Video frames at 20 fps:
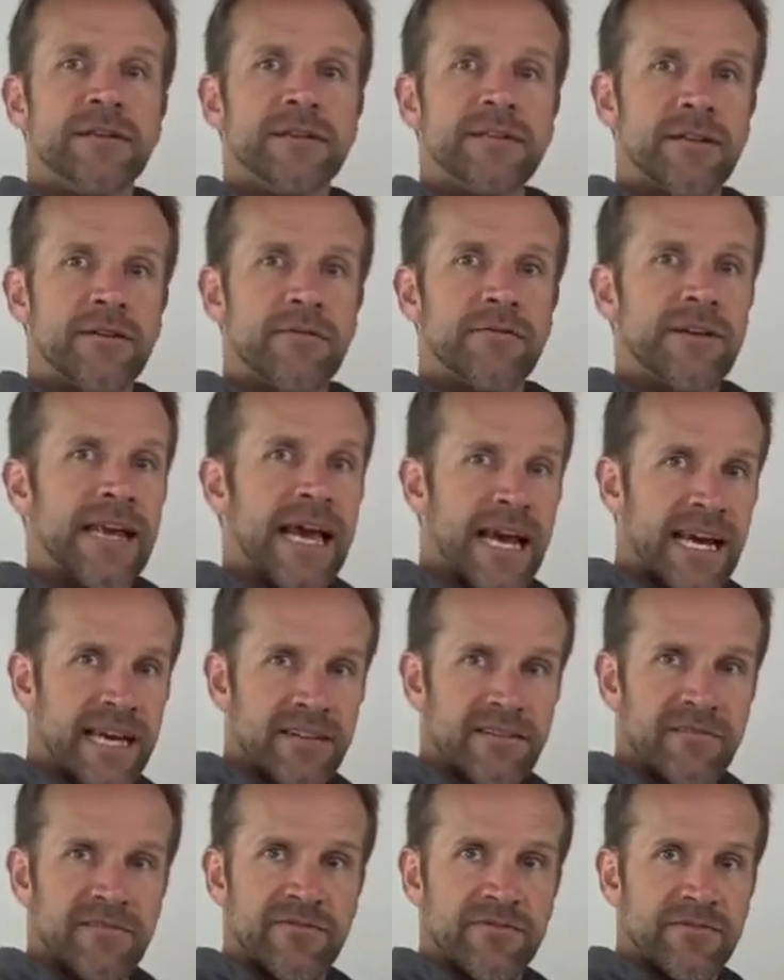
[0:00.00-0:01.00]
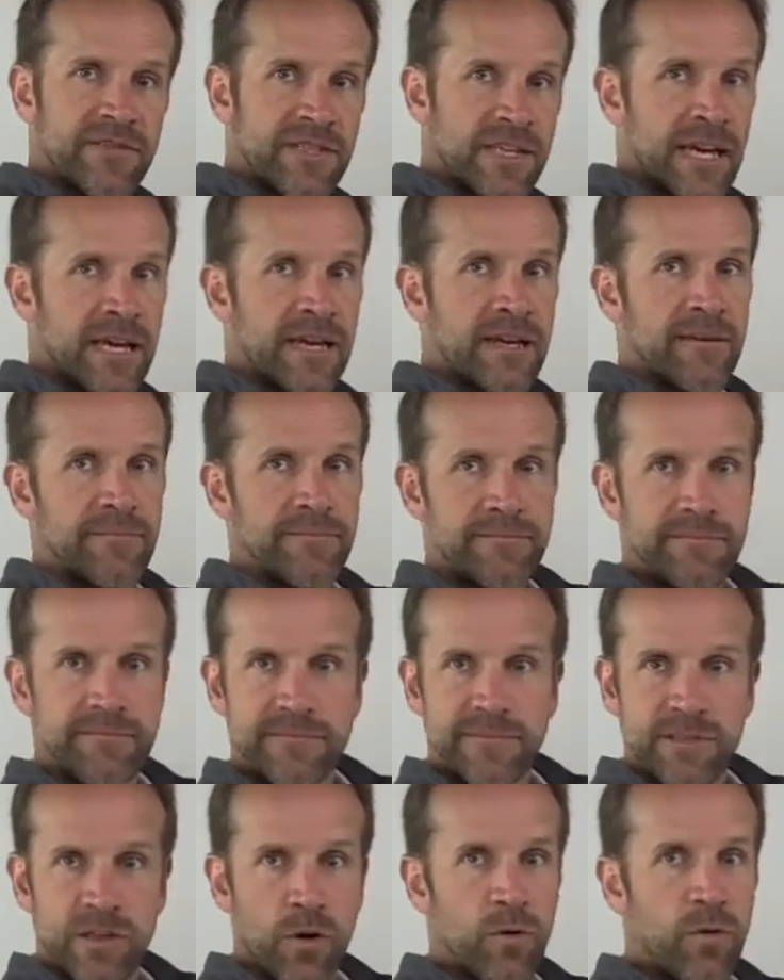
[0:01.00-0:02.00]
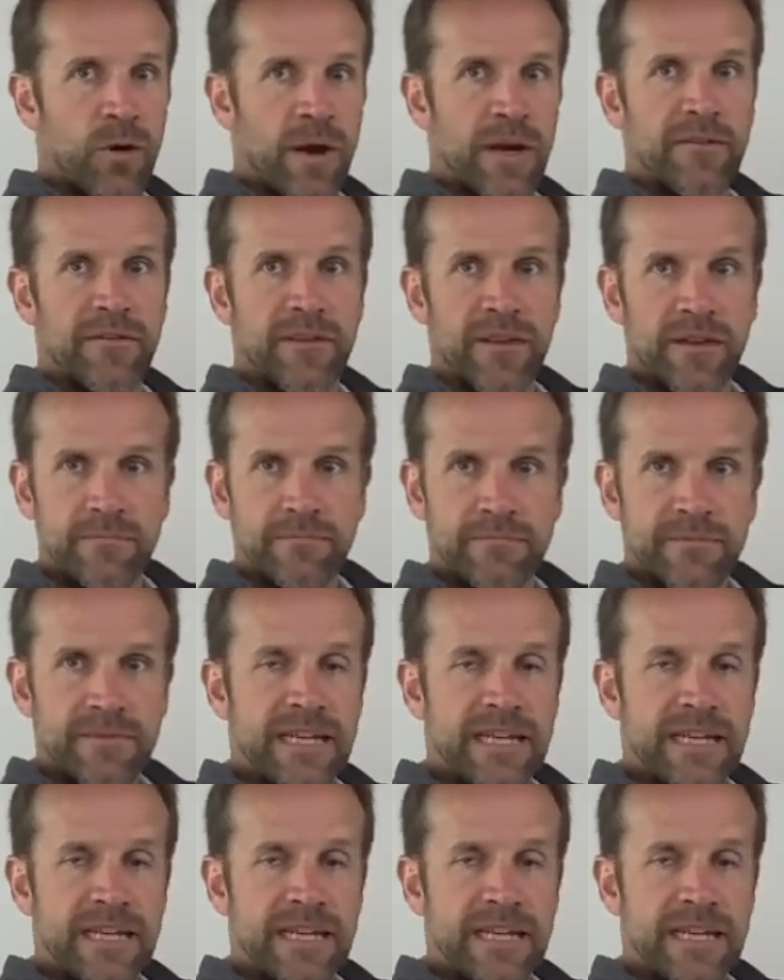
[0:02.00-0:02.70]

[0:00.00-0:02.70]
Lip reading: negative, say, no greater than